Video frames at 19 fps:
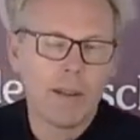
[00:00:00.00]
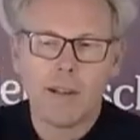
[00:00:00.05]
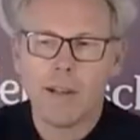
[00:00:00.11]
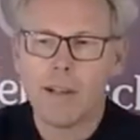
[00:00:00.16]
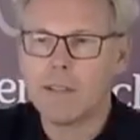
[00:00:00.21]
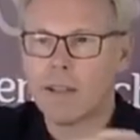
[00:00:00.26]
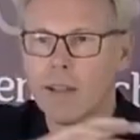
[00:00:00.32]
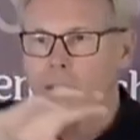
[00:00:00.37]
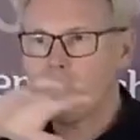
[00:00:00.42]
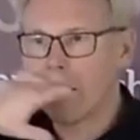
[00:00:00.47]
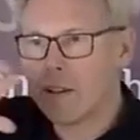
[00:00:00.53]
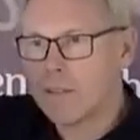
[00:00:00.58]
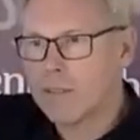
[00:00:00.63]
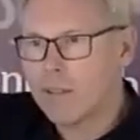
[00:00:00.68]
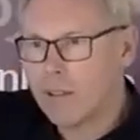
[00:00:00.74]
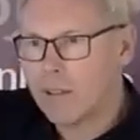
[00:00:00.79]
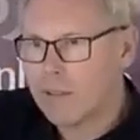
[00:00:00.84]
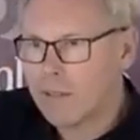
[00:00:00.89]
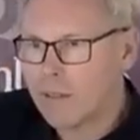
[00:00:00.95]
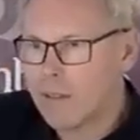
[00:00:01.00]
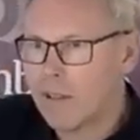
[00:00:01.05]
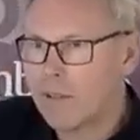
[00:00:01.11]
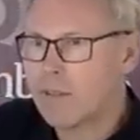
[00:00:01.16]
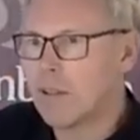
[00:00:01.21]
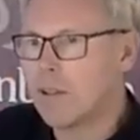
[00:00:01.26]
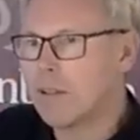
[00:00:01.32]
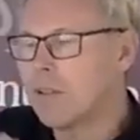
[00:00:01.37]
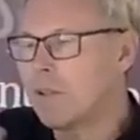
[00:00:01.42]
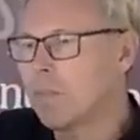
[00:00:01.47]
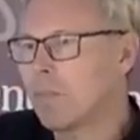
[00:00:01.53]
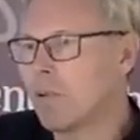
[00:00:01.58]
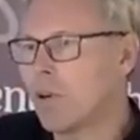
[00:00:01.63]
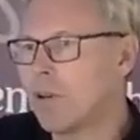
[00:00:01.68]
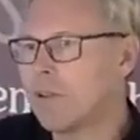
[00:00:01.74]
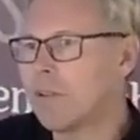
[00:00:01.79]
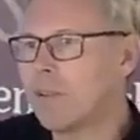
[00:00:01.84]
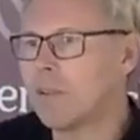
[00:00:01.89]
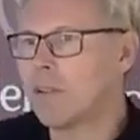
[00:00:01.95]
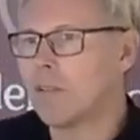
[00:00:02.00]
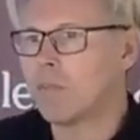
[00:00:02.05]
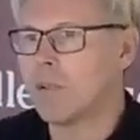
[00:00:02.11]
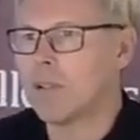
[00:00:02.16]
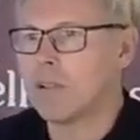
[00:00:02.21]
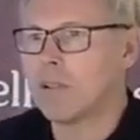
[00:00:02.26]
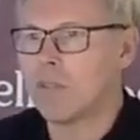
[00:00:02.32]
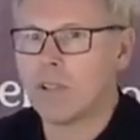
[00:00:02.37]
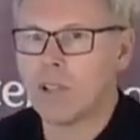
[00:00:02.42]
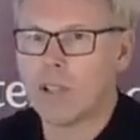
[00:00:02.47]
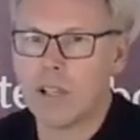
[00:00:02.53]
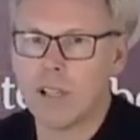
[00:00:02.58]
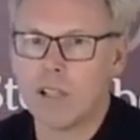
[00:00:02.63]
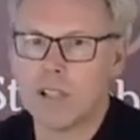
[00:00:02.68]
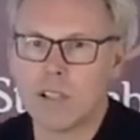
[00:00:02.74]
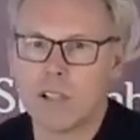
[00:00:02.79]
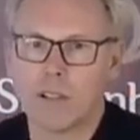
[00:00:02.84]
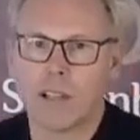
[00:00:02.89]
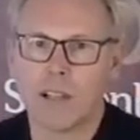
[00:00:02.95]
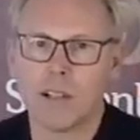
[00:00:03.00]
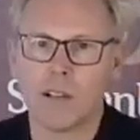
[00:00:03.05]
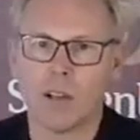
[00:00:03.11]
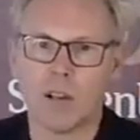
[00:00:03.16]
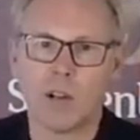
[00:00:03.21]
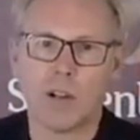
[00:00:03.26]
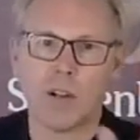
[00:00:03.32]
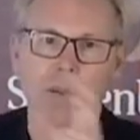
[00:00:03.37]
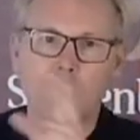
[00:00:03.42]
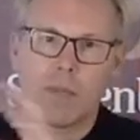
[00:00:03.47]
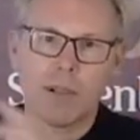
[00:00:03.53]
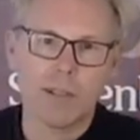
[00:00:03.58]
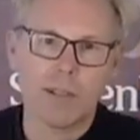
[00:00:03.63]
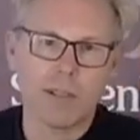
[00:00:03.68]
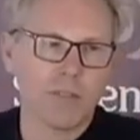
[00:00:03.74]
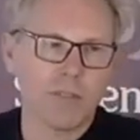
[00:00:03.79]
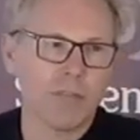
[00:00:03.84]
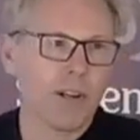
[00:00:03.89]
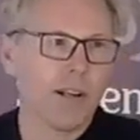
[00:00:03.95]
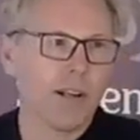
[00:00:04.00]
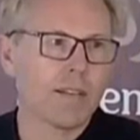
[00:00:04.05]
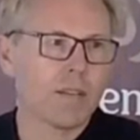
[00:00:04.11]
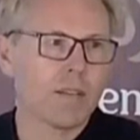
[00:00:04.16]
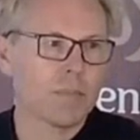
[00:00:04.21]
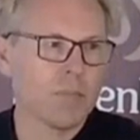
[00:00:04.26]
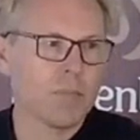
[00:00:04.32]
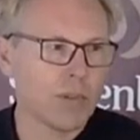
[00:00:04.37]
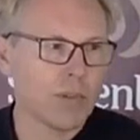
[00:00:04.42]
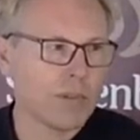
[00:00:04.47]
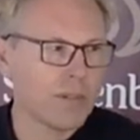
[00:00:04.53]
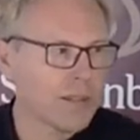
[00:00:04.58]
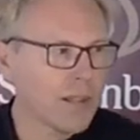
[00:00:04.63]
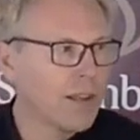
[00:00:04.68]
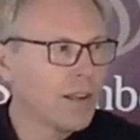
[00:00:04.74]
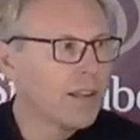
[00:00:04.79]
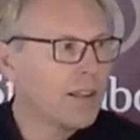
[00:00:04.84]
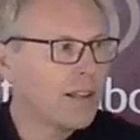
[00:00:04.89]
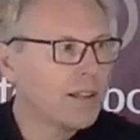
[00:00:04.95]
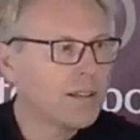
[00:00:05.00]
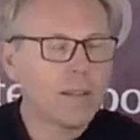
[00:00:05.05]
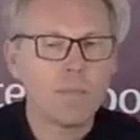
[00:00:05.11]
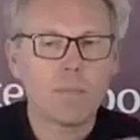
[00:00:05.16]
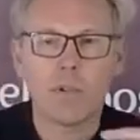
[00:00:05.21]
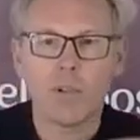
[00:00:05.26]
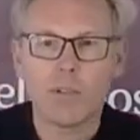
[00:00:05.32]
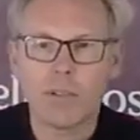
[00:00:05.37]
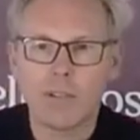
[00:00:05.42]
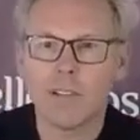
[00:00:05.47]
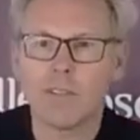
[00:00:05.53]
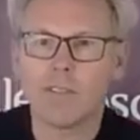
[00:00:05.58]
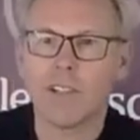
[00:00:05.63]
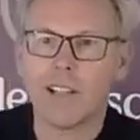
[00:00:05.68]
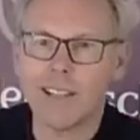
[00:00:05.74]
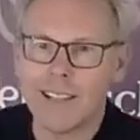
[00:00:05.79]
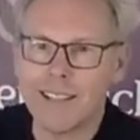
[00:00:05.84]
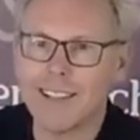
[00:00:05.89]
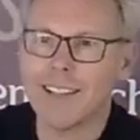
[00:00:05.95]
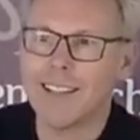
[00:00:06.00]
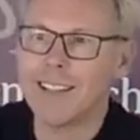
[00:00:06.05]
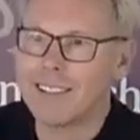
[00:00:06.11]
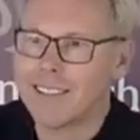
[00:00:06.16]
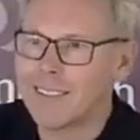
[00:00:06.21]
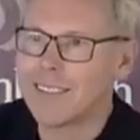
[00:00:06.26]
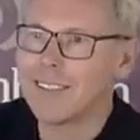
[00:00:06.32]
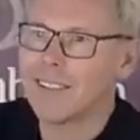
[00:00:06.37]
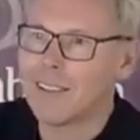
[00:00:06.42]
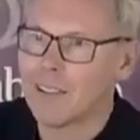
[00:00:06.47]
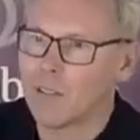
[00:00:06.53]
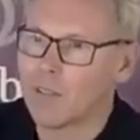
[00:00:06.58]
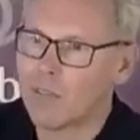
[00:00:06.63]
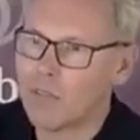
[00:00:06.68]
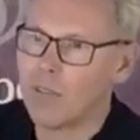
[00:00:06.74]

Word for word: It's a, it's, it's, it's, it's a process of mystification that not only mystifies abuse, it's abusive in itself.